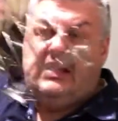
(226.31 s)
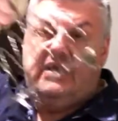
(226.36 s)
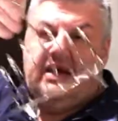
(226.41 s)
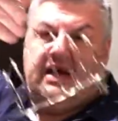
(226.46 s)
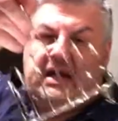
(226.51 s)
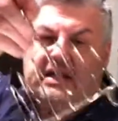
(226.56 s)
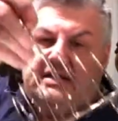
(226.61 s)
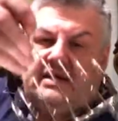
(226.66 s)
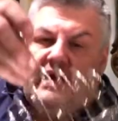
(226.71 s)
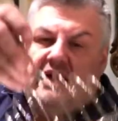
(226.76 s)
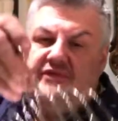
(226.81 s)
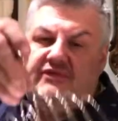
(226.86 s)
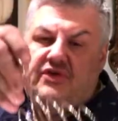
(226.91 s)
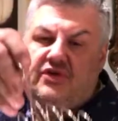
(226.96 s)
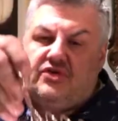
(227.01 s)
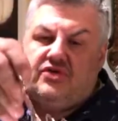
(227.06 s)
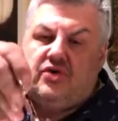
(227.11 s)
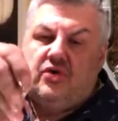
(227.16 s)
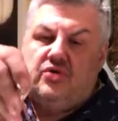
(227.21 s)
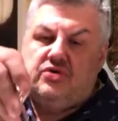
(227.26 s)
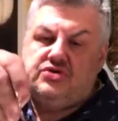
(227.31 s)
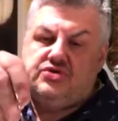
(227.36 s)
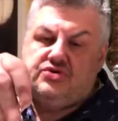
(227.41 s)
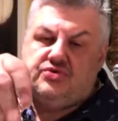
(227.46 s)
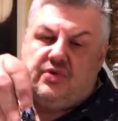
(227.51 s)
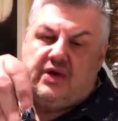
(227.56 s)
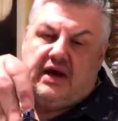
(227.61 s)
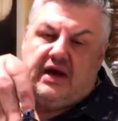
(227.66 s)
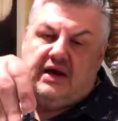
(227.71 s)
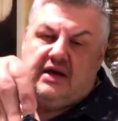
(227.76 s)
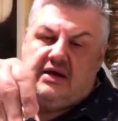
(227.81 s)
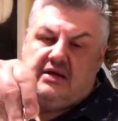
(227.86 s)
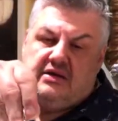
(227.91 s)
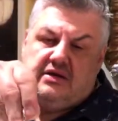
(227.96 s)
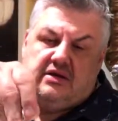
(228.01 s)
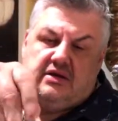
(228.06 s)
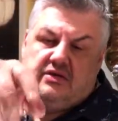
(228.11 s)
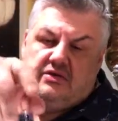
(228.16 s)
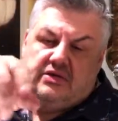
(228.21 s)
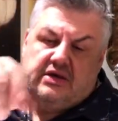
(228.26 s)
You had to have your toast rack.
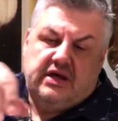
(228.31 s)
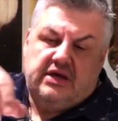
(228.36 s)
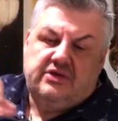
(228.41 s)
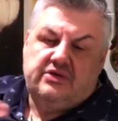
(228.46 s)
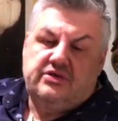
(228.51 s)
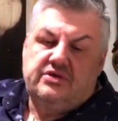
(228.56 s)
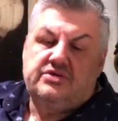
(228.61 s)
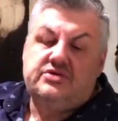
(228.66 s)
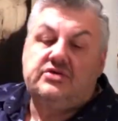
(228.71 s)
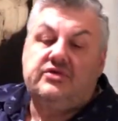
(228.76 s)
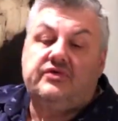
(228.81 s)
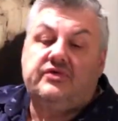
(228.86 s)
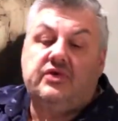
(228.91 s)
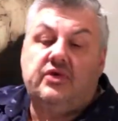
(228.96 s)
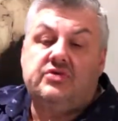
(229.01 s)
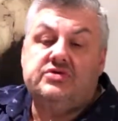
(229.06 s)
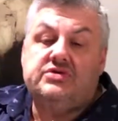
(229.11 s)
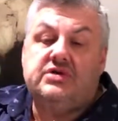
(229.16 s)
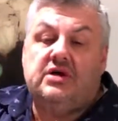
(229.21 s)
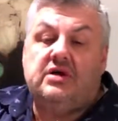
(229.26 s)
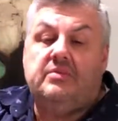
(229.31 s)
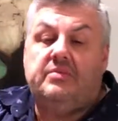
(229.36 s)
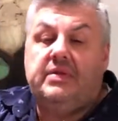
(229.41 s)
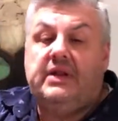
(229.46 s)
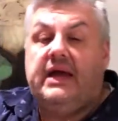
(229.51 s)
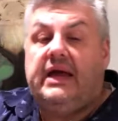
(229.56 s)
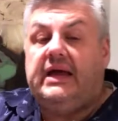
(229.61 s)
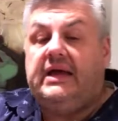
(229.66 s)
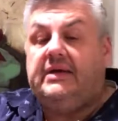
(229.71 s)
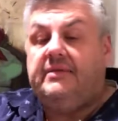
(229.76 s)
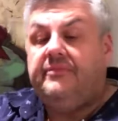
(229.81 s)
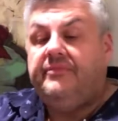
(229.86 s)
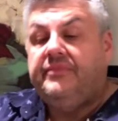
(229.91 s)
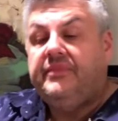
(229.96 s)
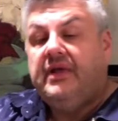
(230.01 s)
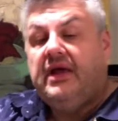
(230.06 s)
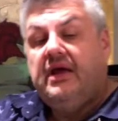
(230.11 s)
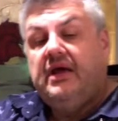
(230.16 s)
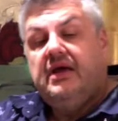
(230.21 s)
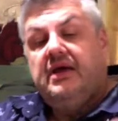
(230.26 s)
You can't serve toast on a plate.
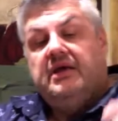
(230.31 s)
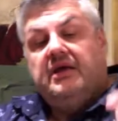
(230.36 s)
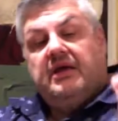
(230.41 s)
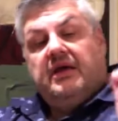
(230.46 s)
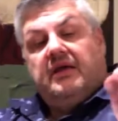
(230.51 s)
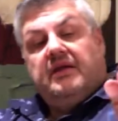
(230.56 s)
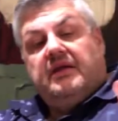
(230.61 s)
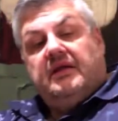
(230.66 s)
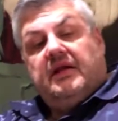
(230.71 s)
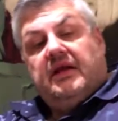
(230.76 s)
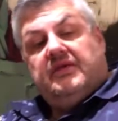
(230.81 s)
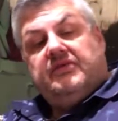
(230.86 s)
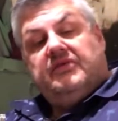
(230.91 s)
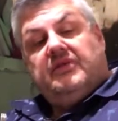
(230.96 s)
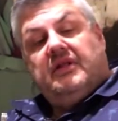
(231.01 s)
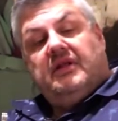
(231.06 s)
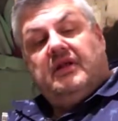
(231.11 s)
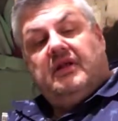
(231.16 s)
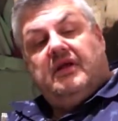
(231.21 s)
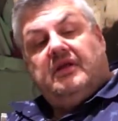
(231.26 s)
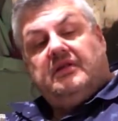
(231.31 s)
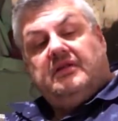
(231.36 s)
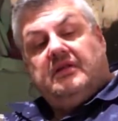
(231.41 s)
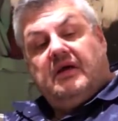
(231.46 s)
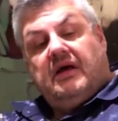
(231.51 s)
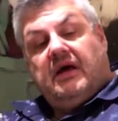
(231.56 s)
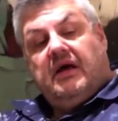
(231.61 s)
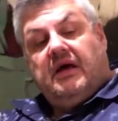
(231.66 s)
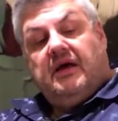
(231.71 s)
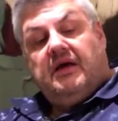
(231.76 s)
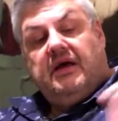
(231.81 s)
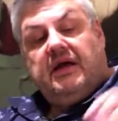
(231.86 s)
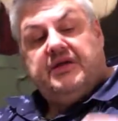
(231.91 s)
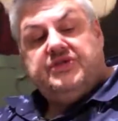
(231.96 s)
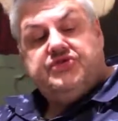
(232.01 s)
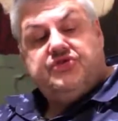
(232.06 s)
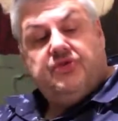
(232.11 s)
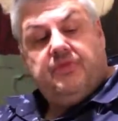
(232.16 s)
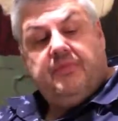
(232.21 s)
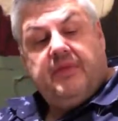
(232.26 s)
And a nice little
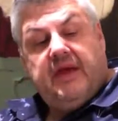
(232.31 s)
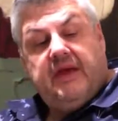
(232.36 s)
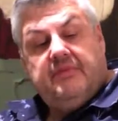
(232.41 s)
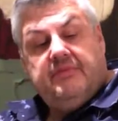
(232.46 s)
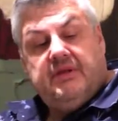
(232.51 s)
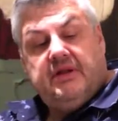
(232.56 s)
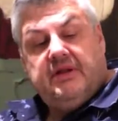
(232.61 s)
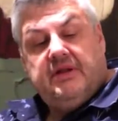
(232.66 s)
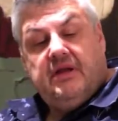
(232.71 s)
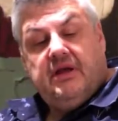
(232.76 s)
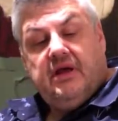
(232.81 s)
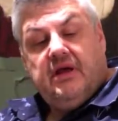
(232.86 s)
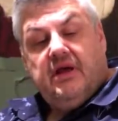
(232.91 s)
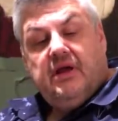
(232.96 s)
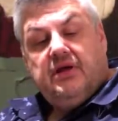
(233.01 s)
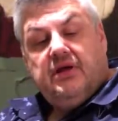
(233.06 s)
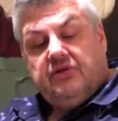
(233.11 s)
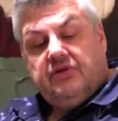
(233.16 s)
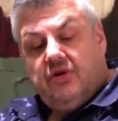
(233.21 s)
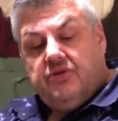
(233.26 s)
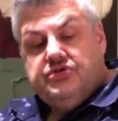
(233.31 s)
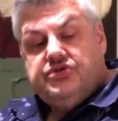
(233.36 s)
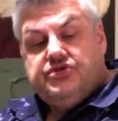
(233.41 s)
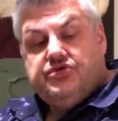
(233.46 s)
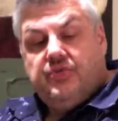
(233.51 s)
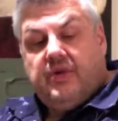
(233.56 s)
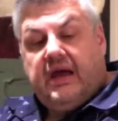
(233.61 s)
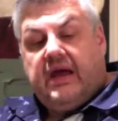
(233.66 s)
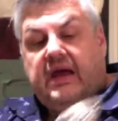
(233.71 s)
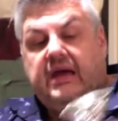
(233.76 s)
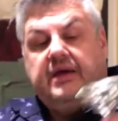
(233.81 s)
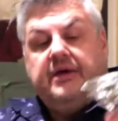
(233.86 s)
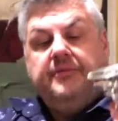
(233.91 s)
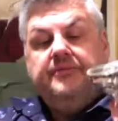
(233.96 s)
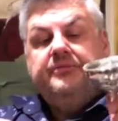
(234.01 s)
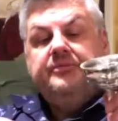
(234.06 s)
Hester Bateman toast rack.